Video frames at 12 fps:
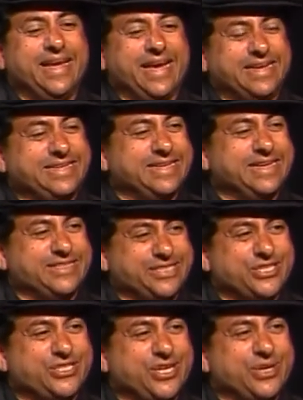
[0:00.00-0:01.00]
at
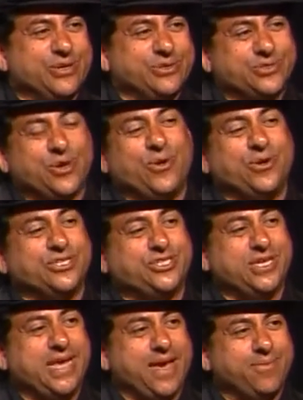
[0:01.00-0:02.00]
16 years old, and
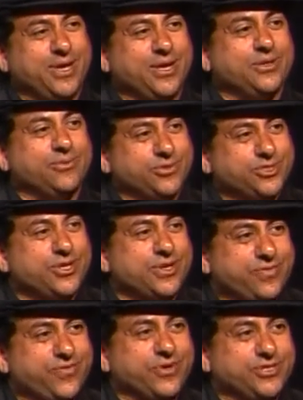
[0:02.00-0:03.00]
she came in and was
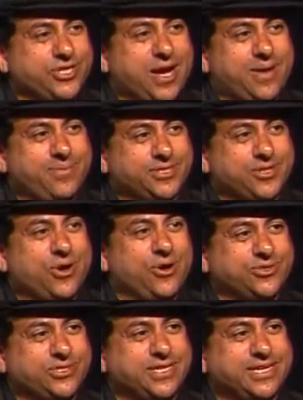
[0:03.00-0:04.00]
looking for a job as a
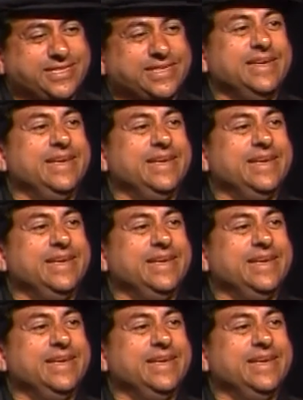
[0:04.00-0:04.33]
hostess.